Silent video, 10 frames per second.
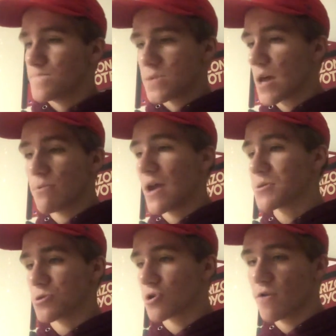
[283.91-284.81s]
A couple of
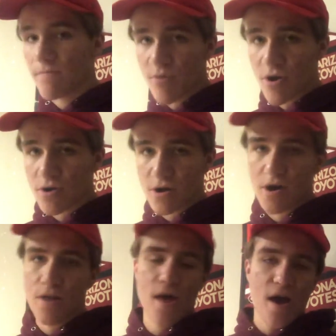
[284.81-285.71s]
guys are on COVID
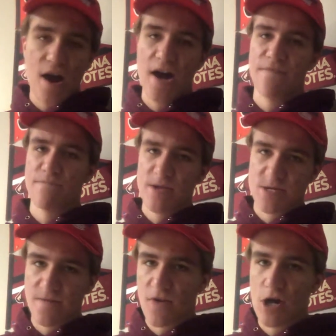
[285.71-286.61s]
protocol. Hoffman,
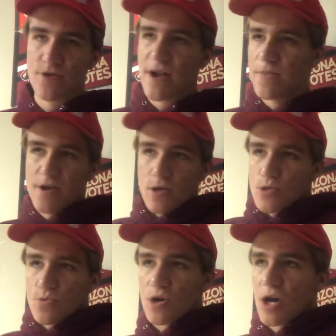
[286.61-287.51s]
Savard, they're not looking
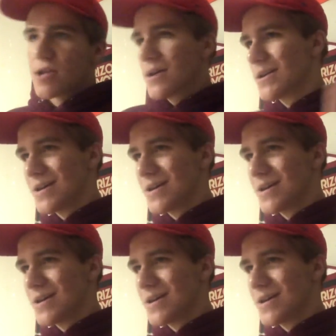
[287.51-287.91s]
too good.